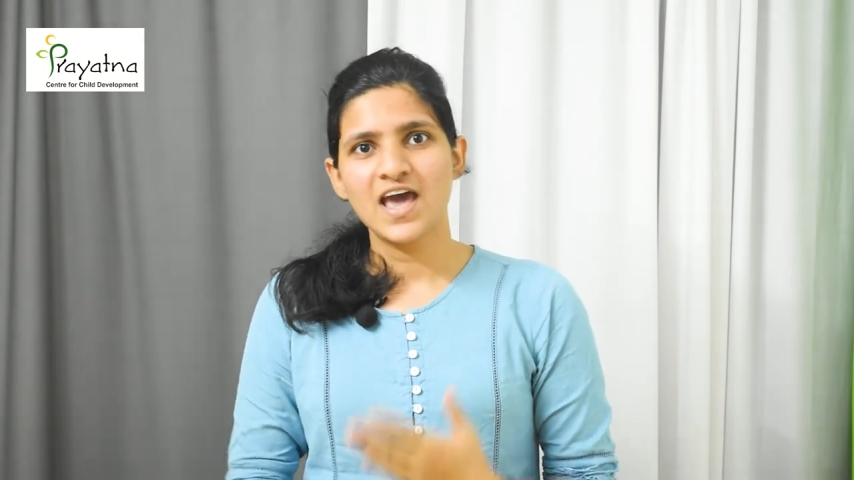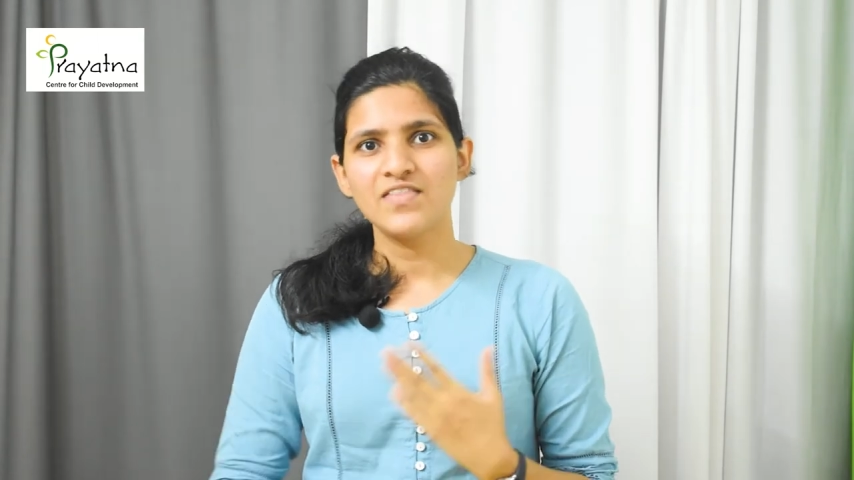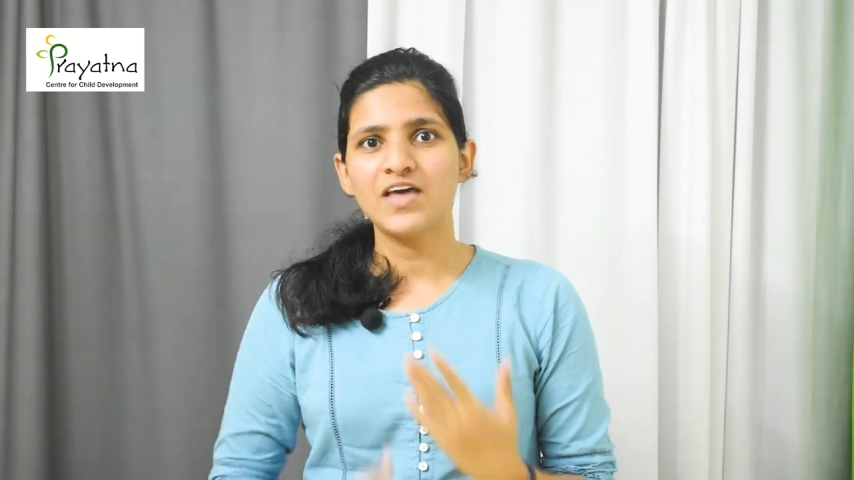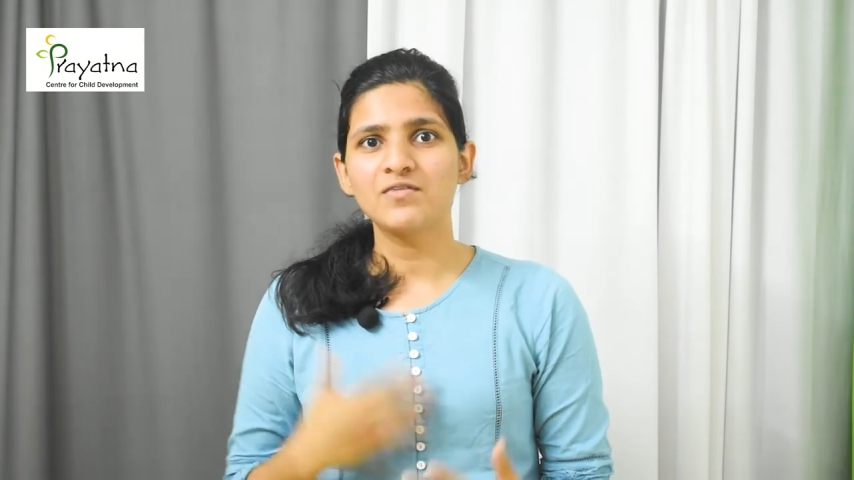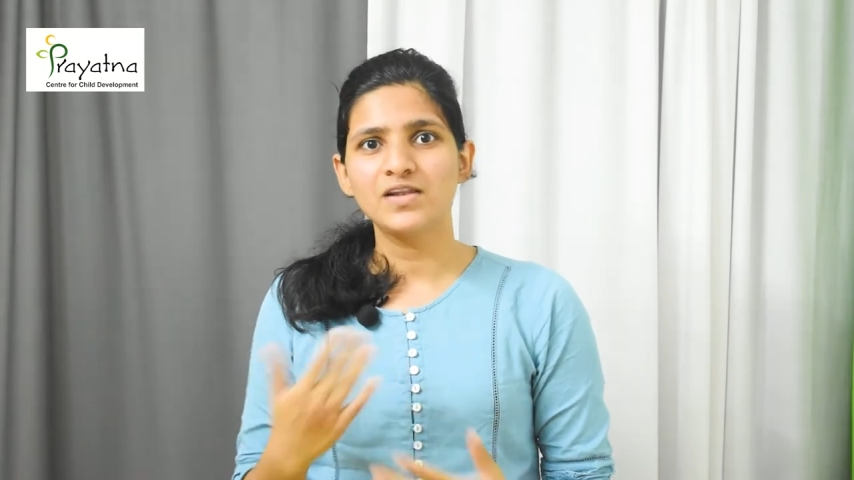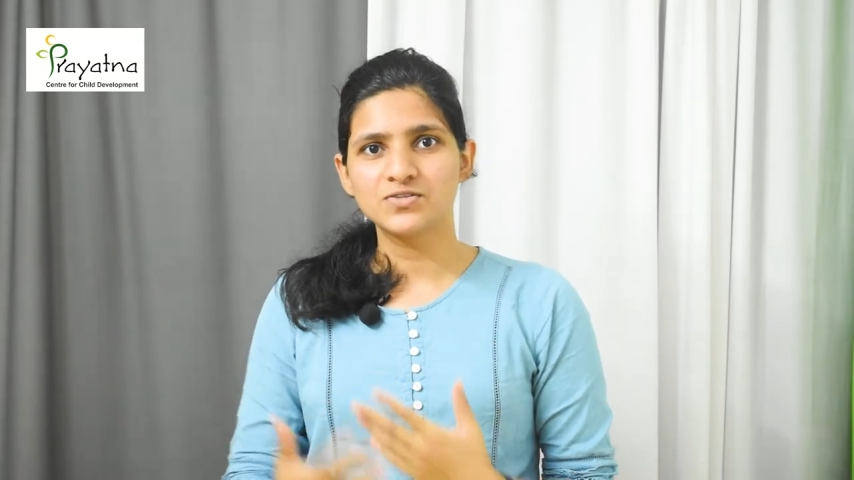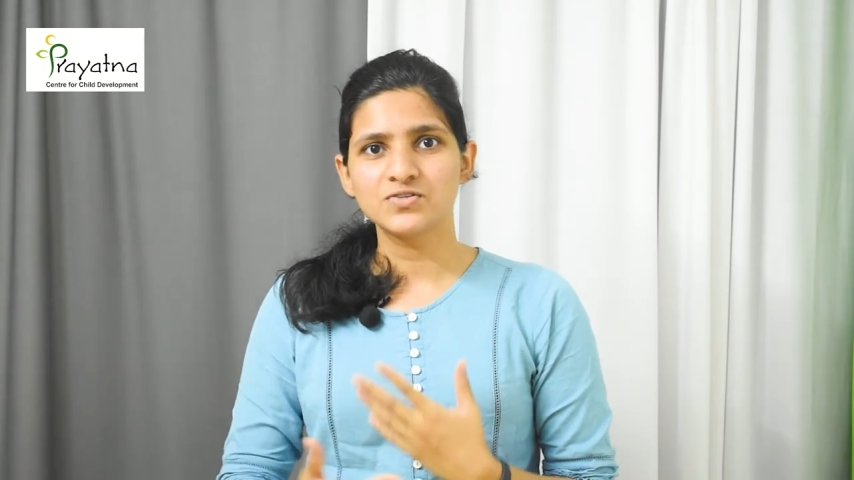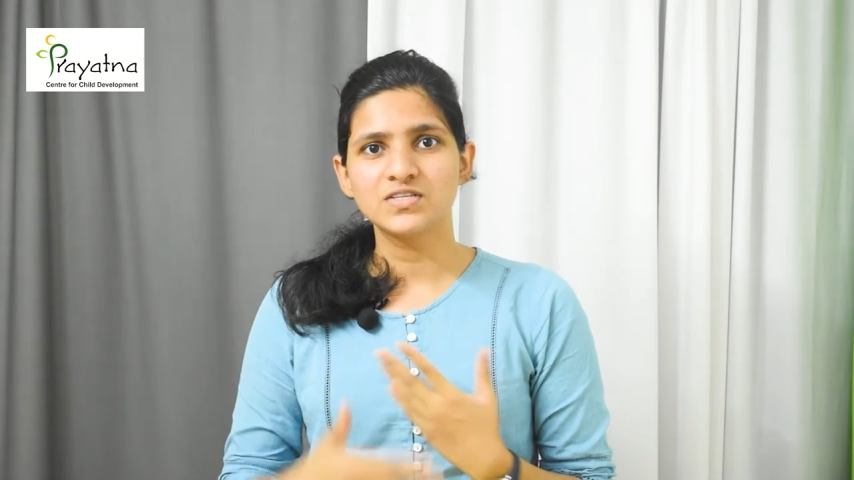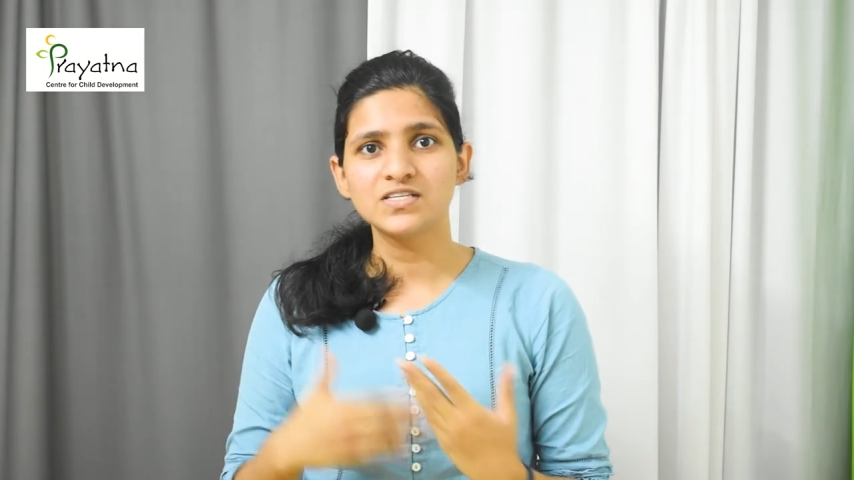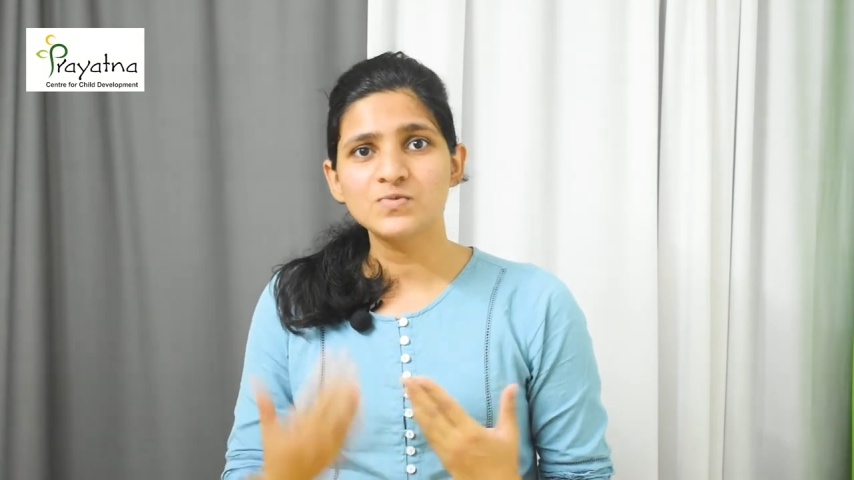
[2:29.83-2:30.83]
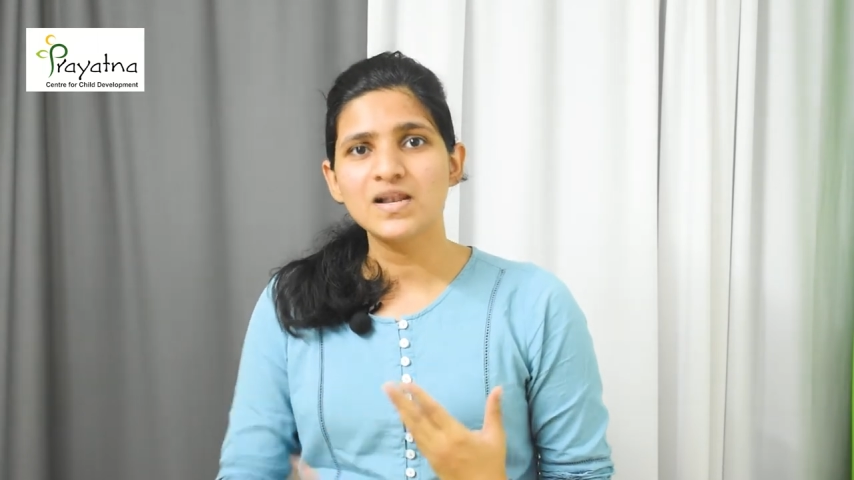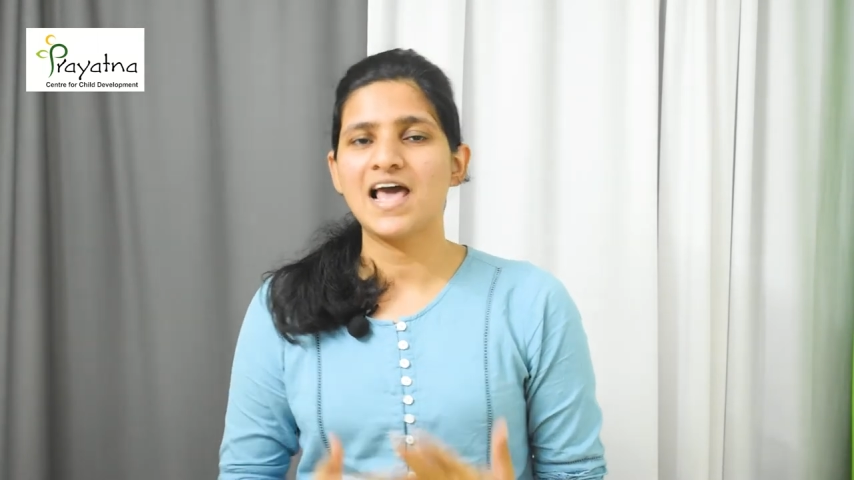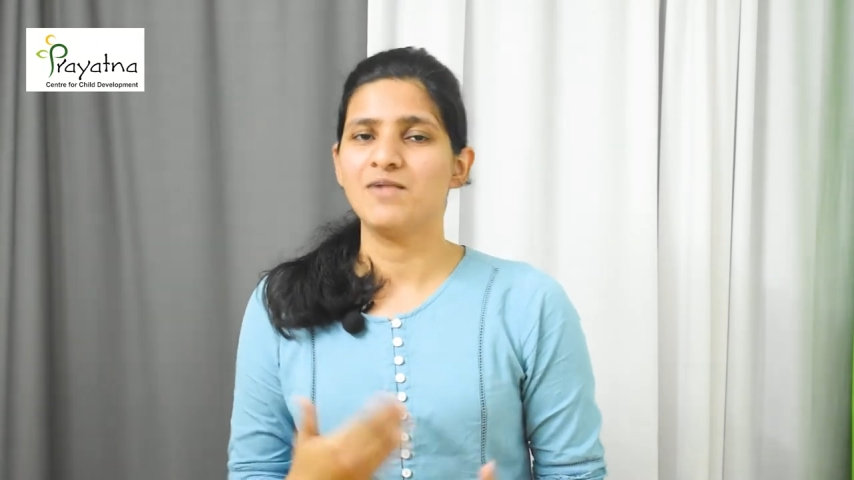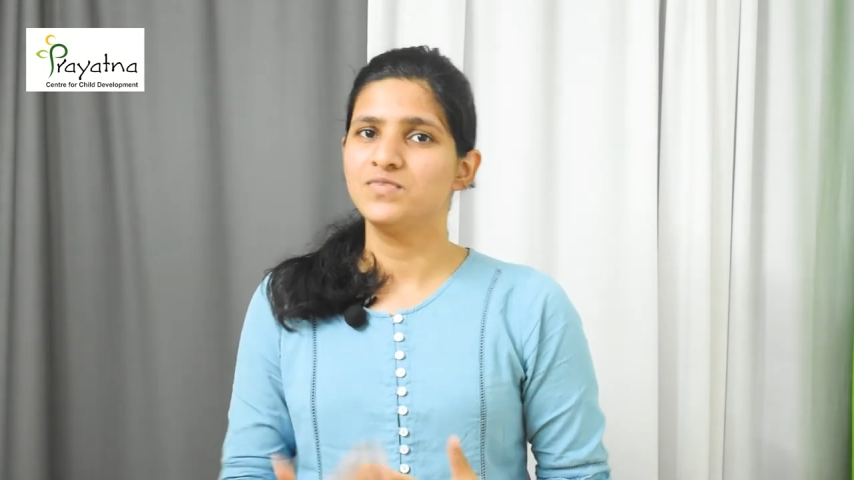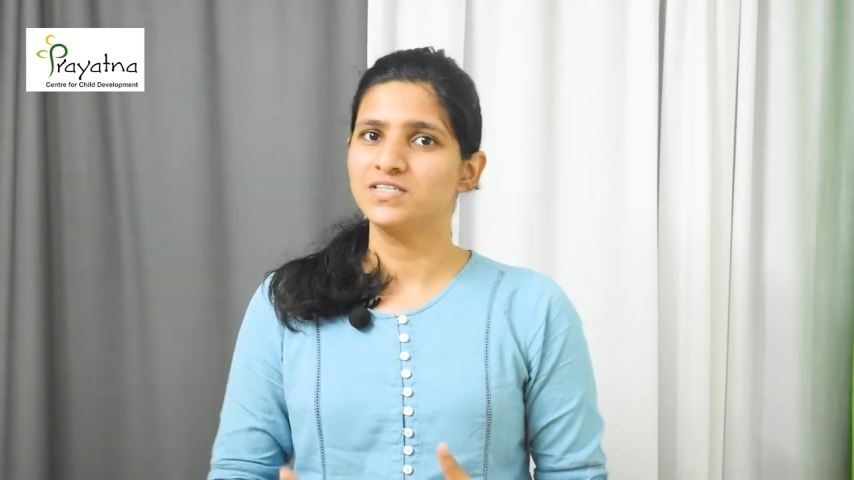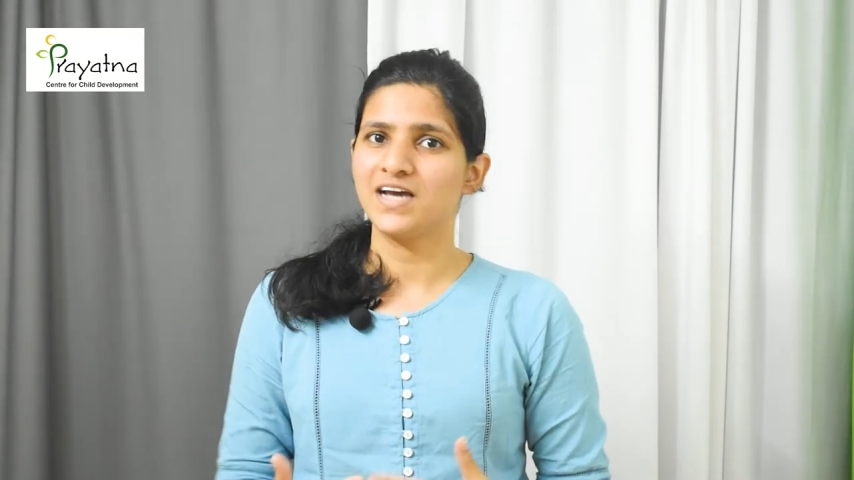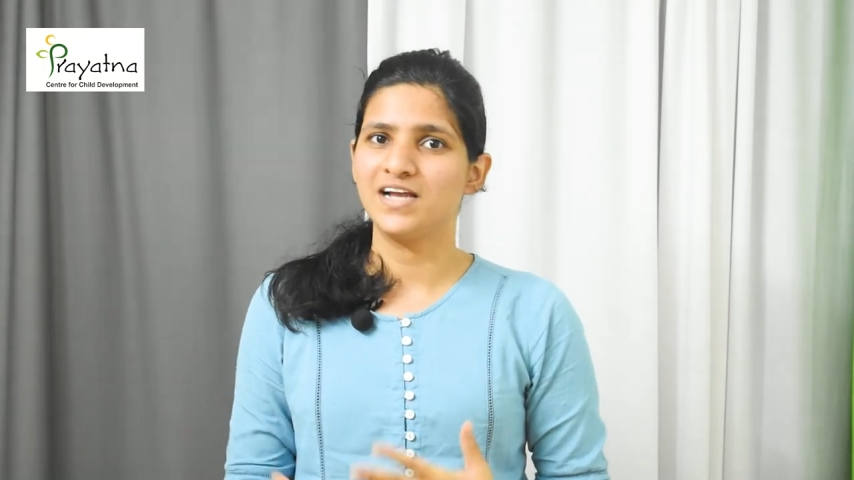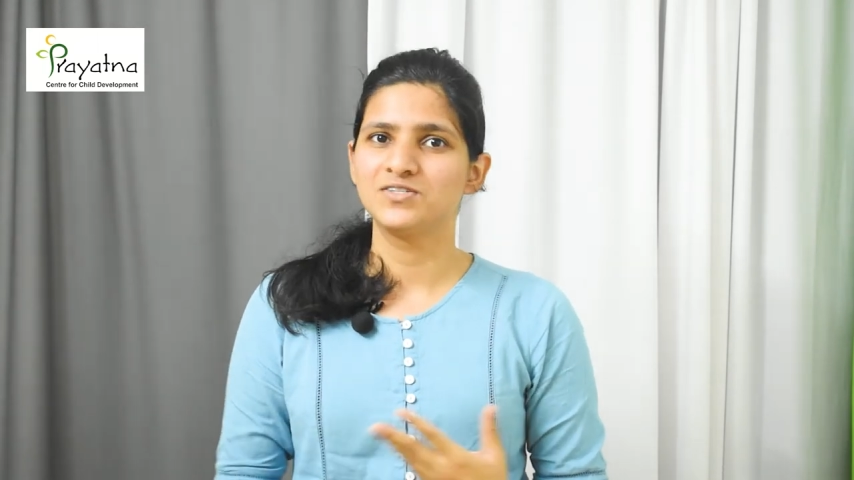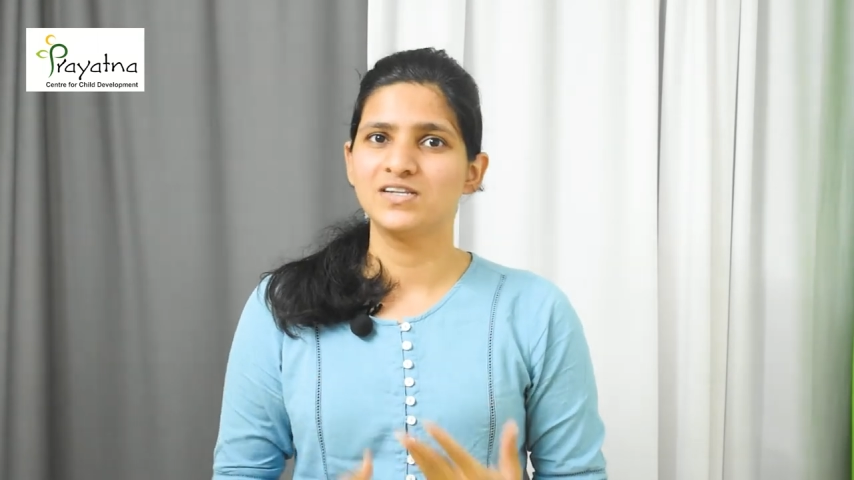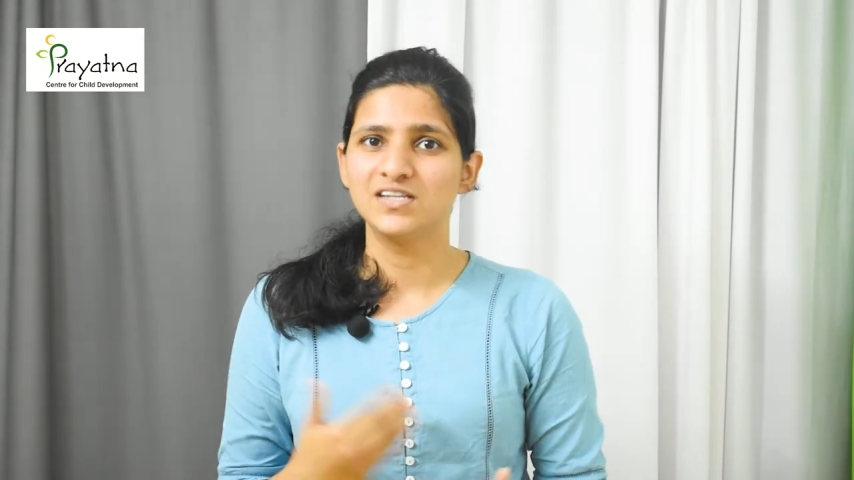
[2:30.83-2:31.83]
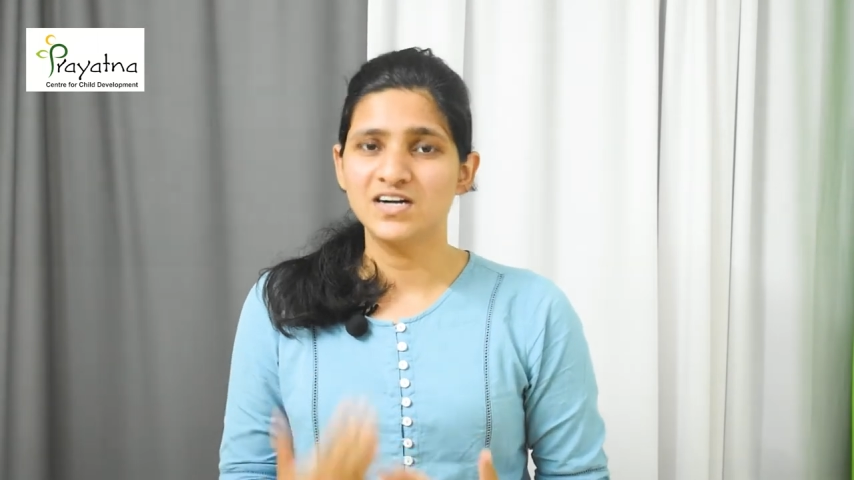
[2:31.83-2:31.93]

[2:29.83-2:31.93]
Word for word: and this will help the child to